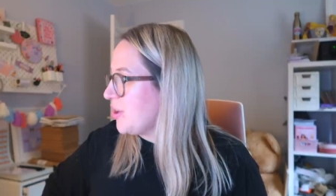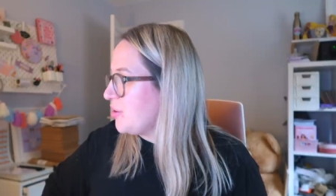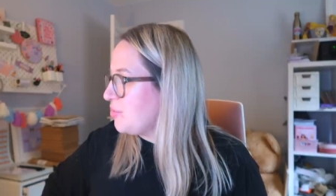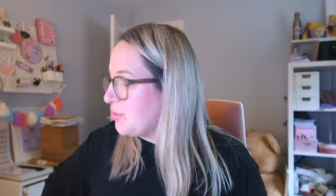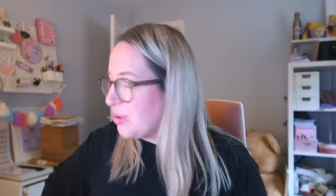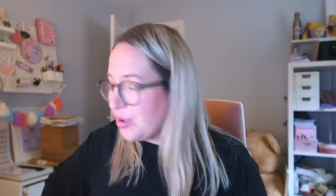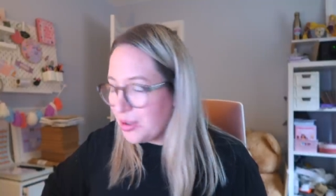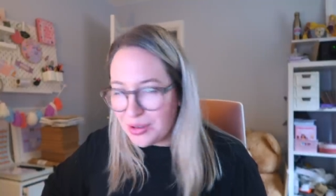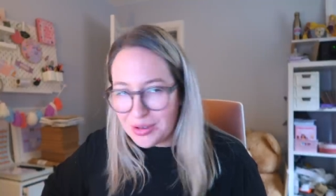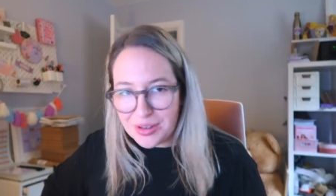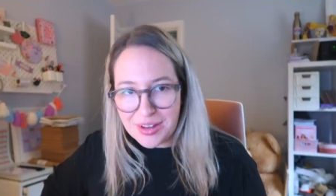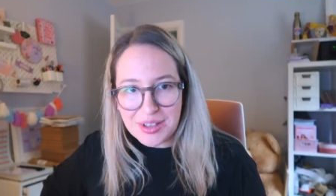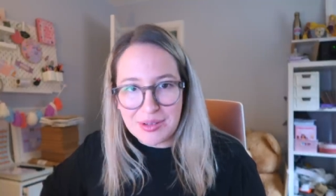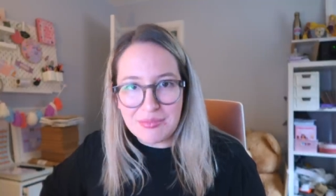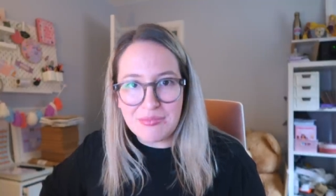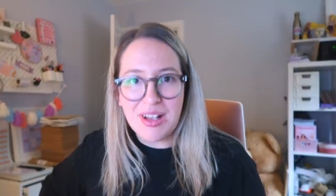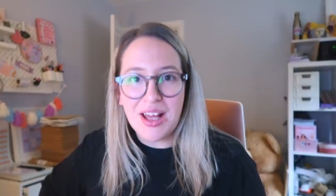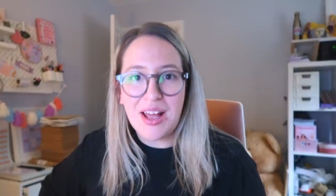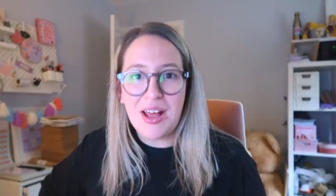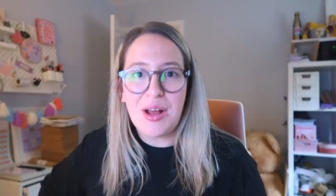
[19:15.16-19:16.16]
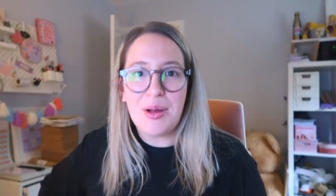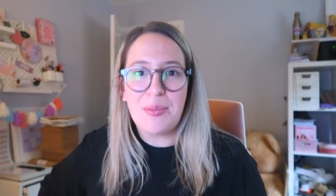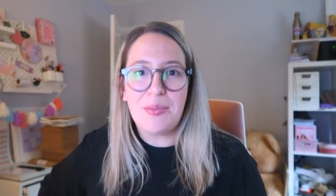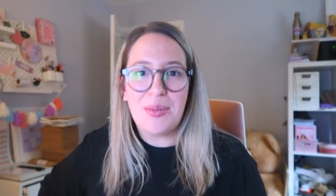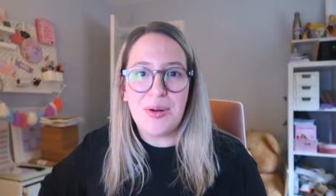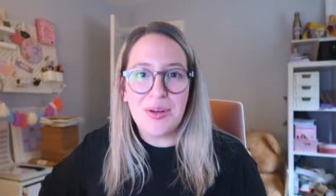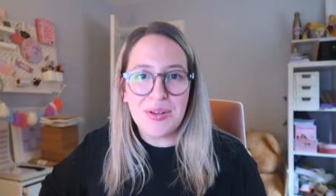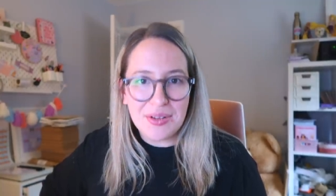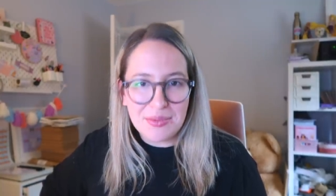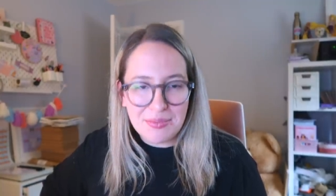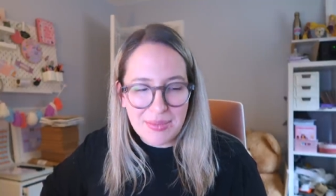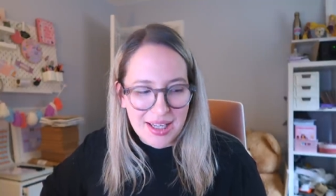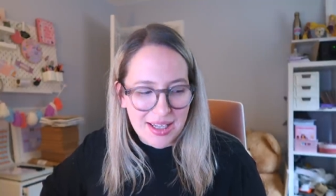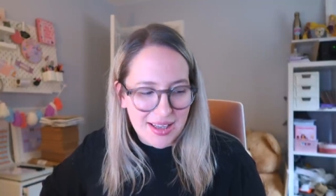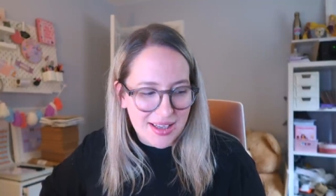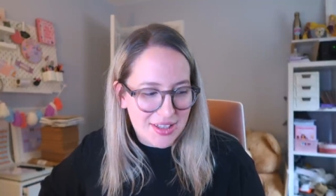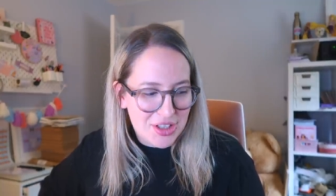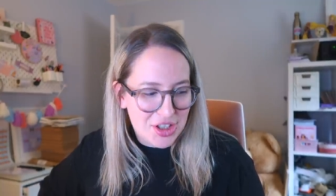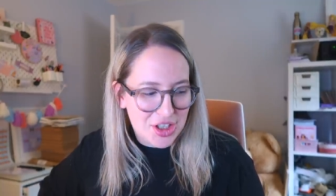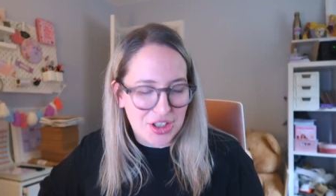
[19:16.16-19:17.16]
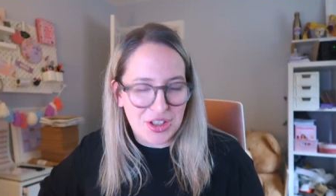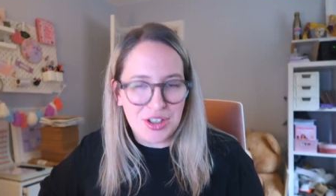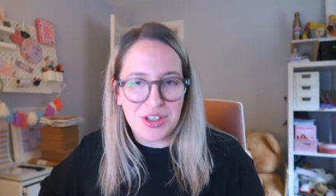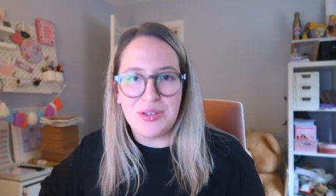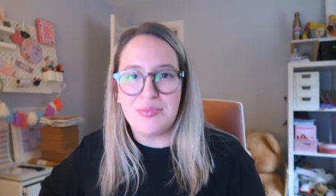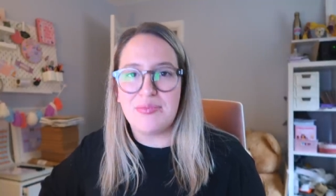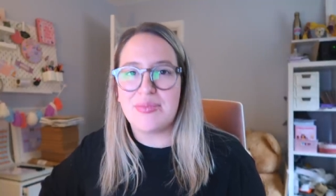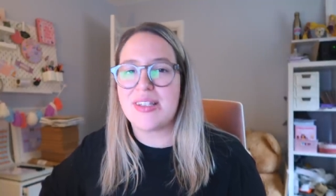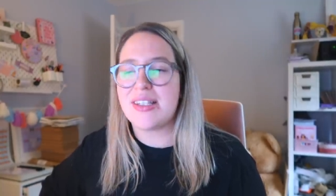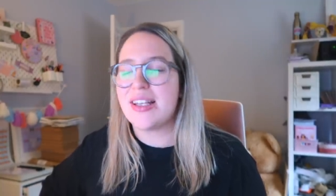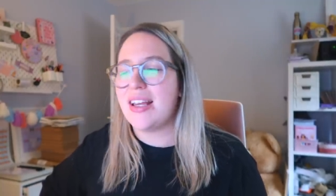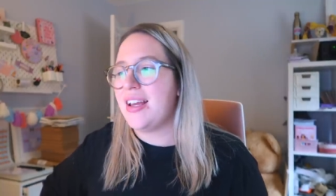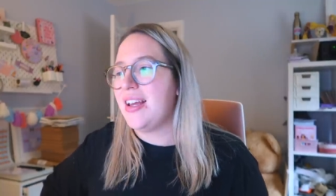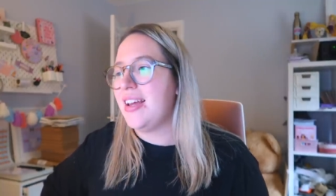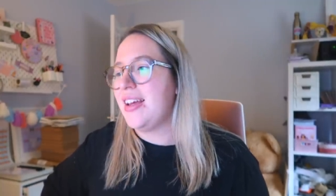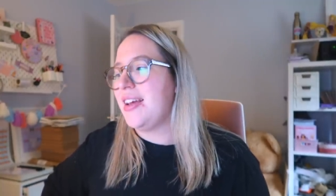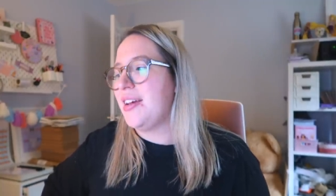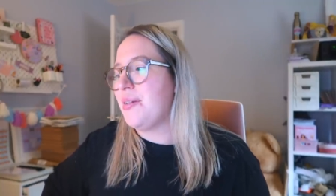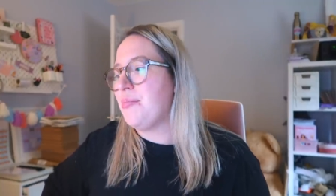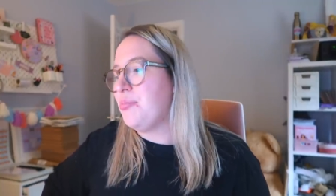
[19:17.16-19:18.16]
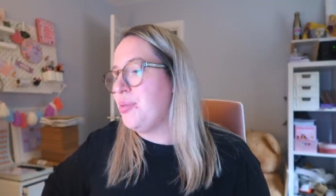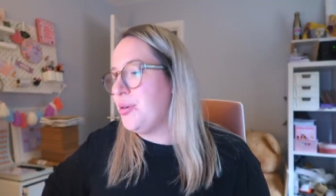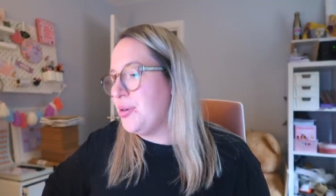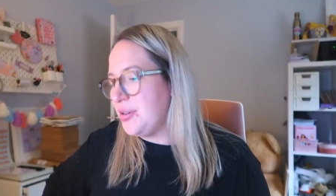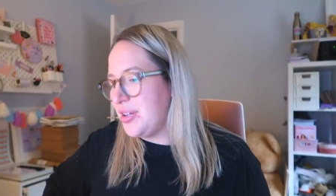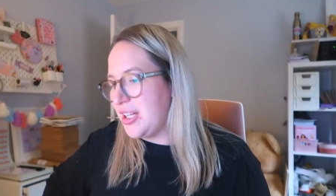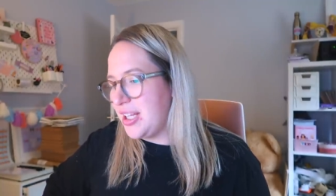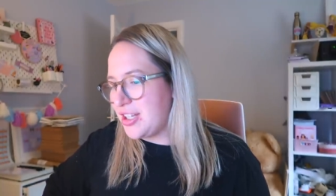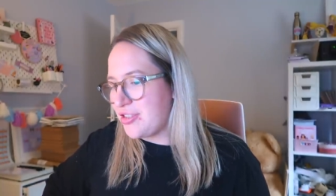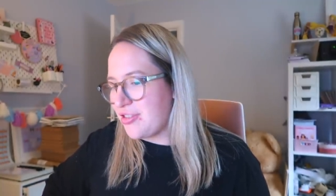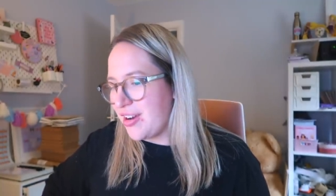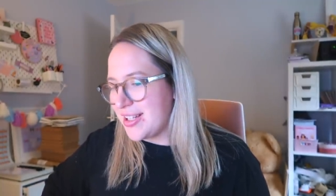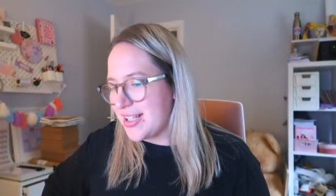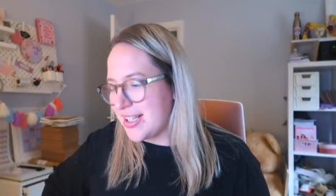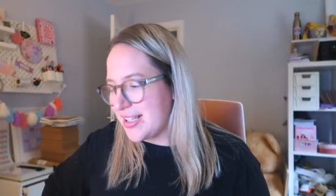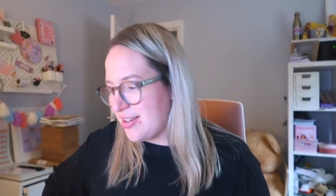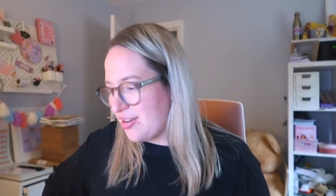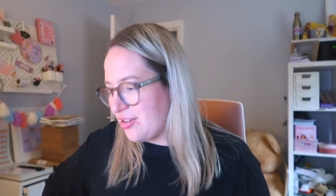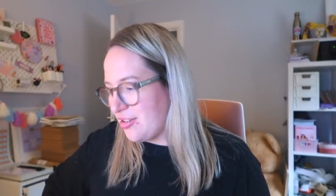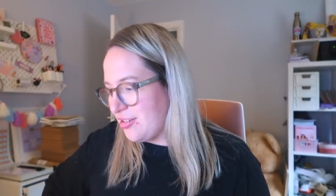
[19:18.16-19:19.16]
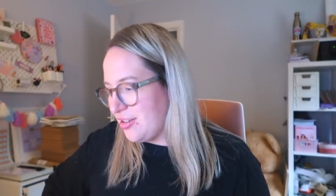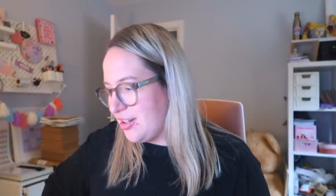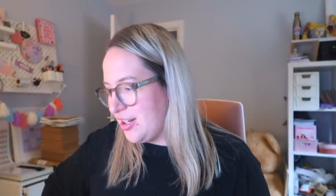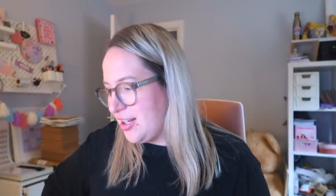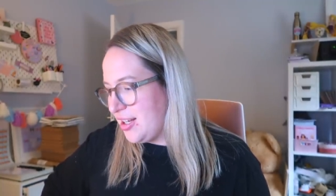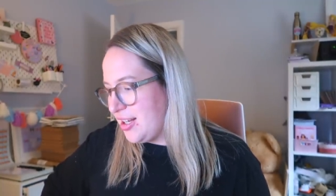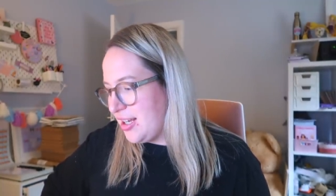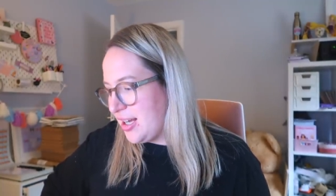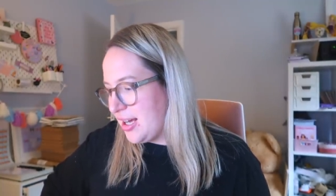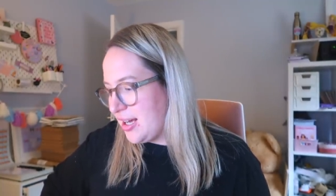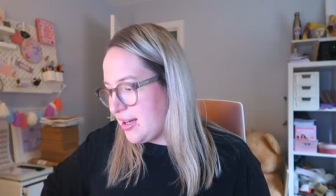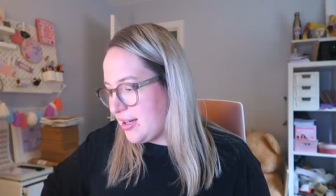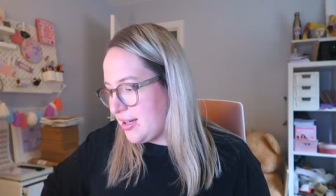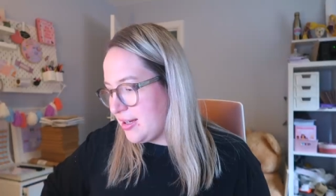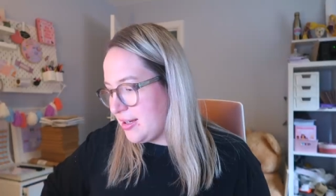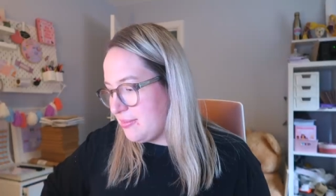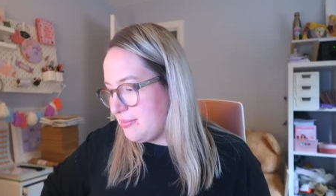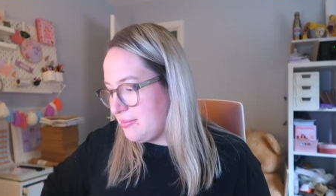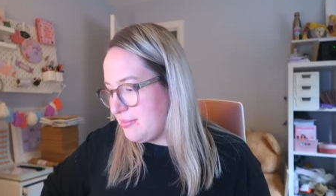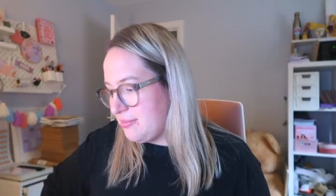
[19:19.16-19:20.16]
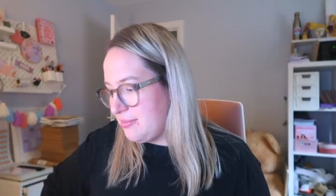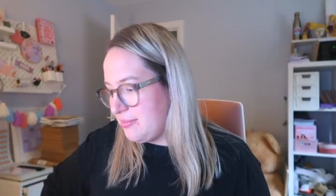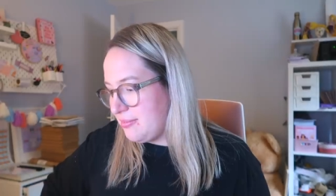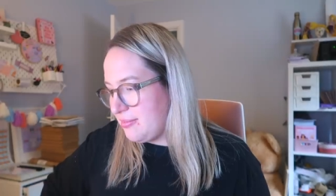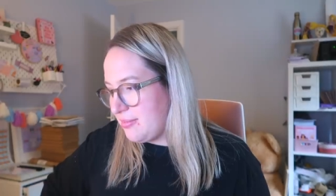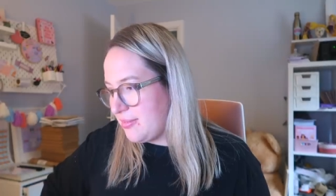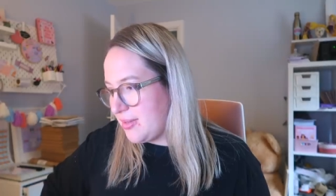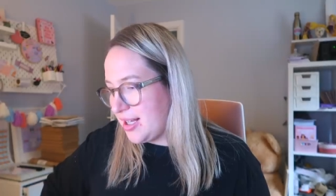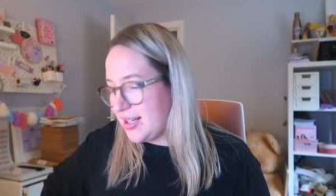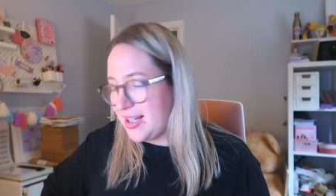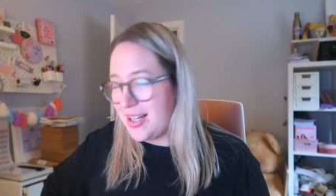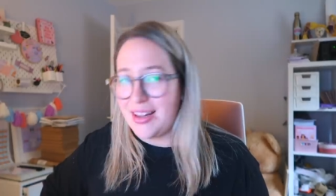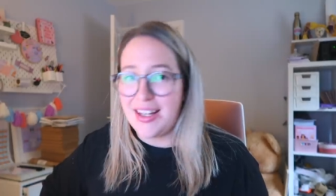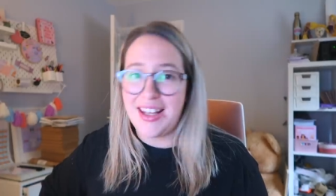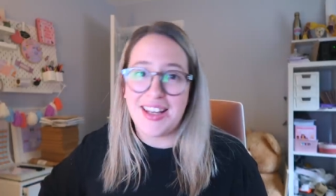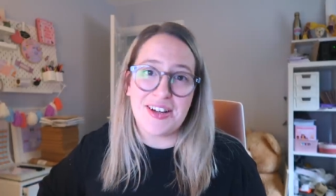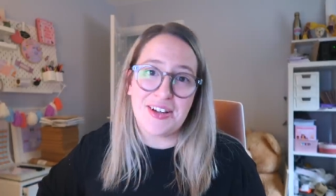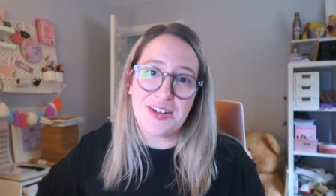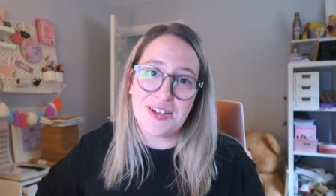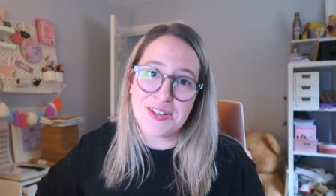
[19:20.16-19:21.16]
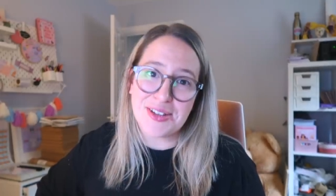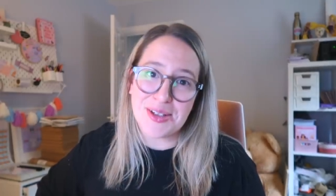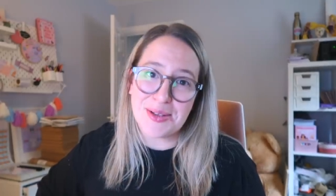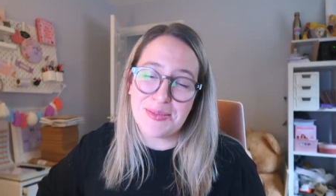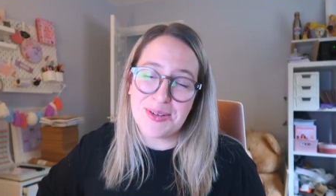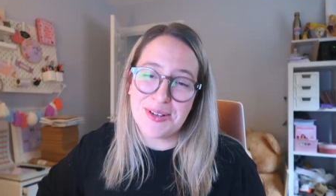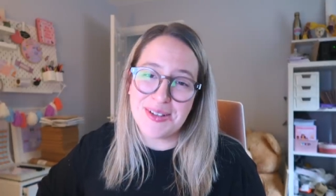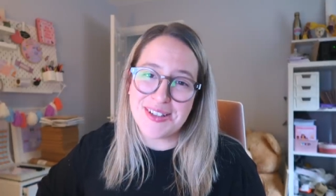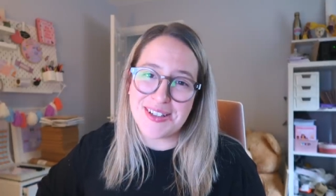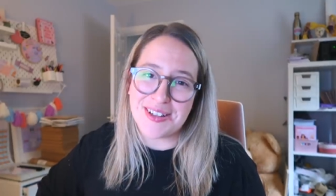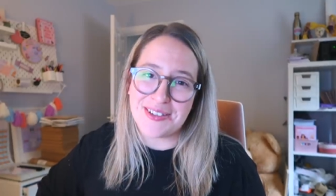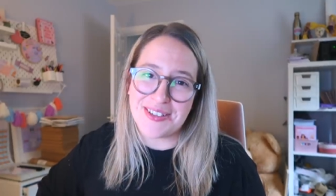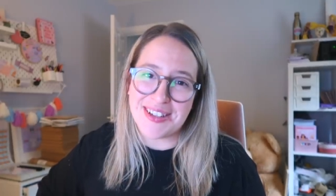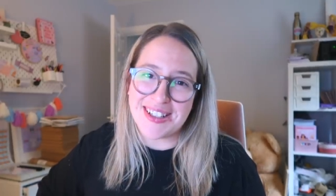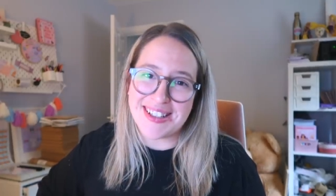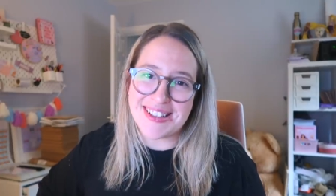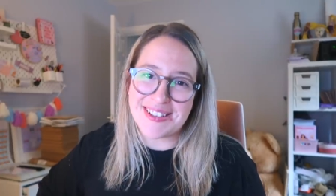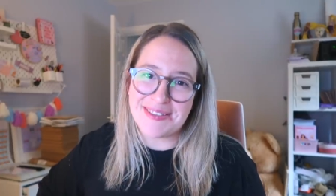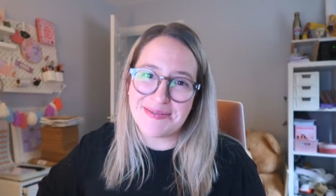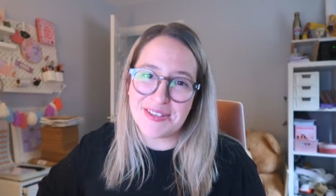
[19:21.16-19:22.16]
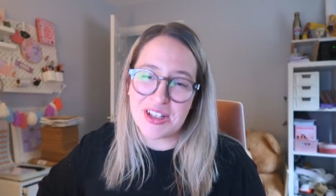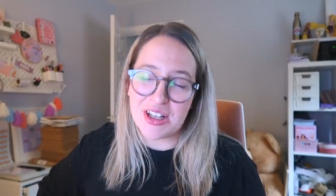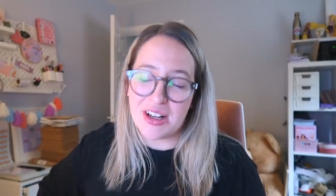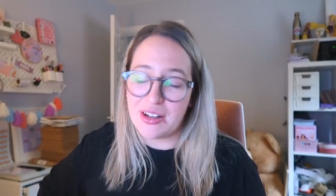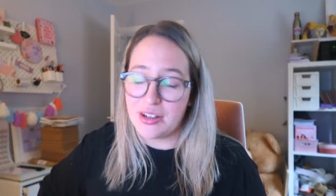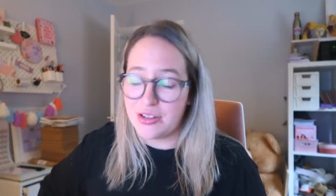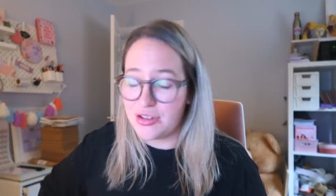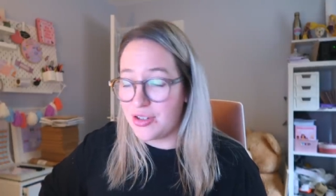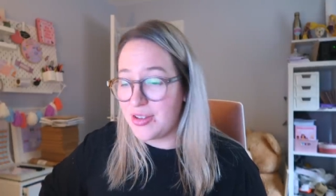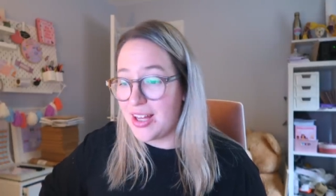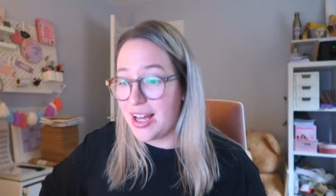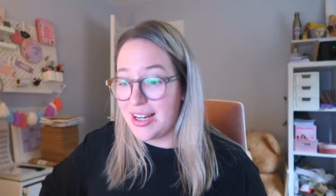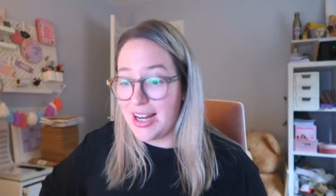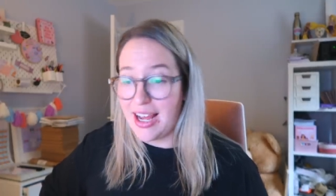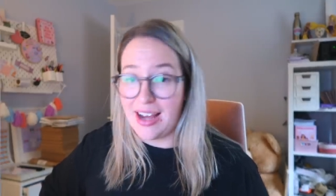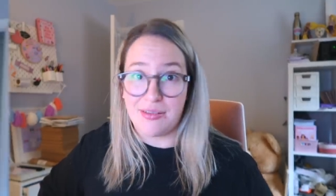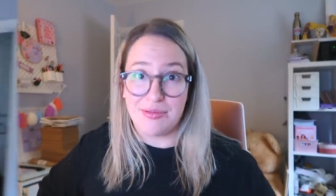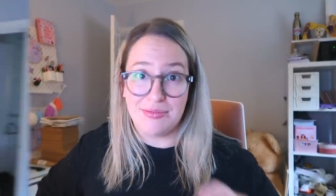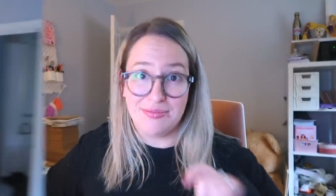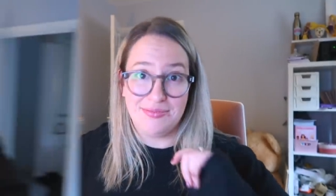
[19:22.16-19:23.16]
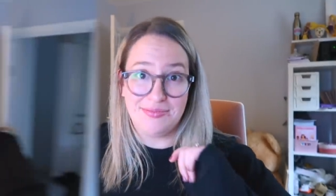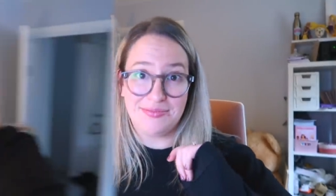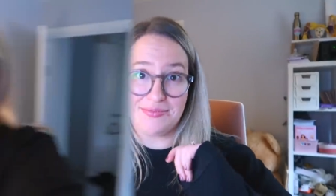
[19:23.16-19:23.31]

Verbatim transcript: roll them, put them in the tubes, put the addresses on, um, and then they can go to the post office. So I will do that now.